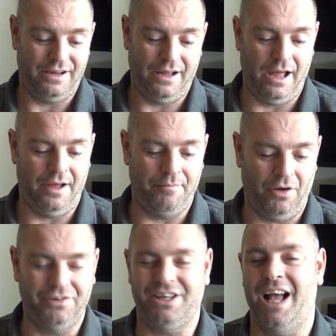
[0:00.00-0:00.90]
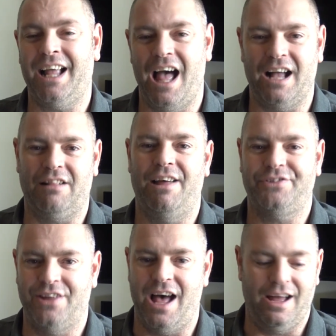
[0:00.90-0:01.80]
Um, obviously, I can't
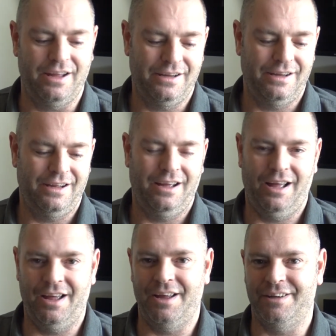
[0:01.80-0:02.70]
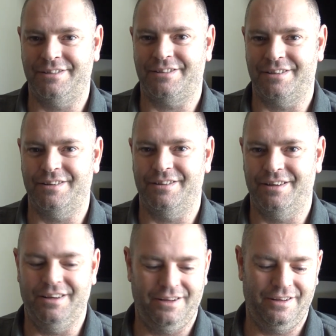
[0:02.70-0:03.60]
class that as,
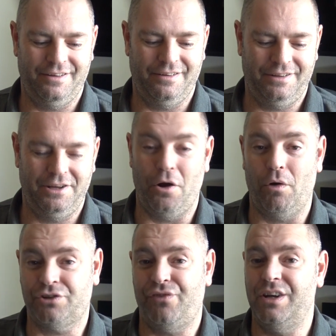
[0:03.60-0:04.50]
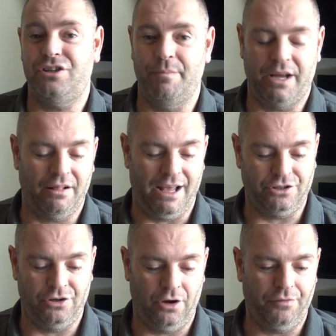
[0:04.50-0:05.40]
you know, as finishing my
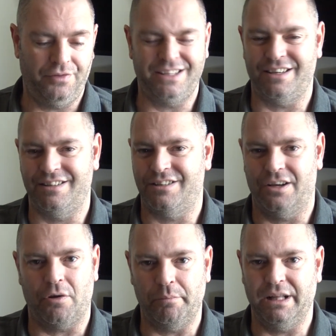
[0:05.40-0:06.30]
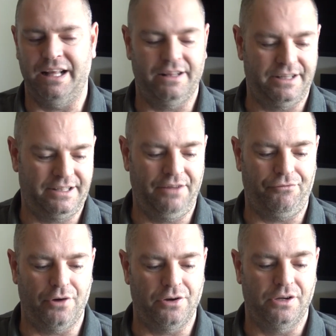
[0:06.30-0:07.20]
collection off. This is a completely
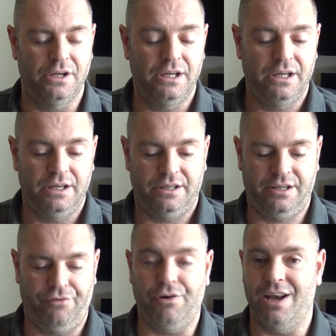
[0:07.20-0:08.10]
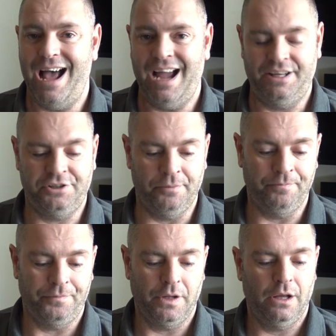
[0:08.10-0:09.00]
different, different item.
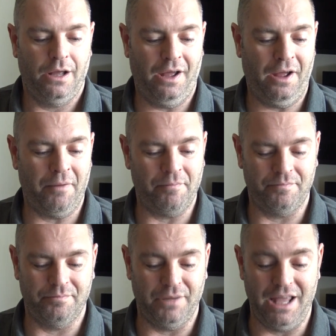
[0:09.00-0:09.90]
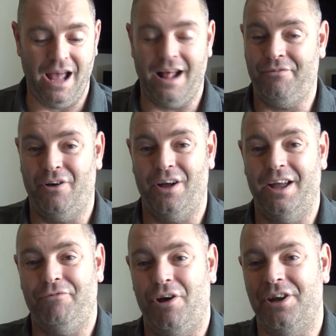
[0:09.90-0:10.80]
Um, but yeah, I thought
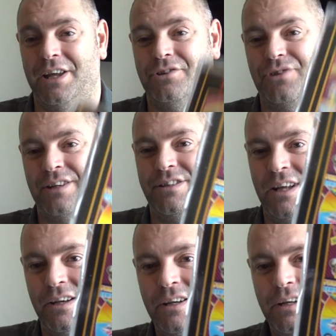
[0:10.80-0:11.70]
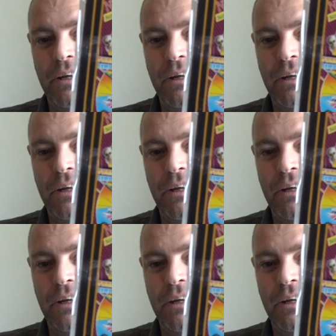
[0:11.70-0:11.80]
I thought it interesting.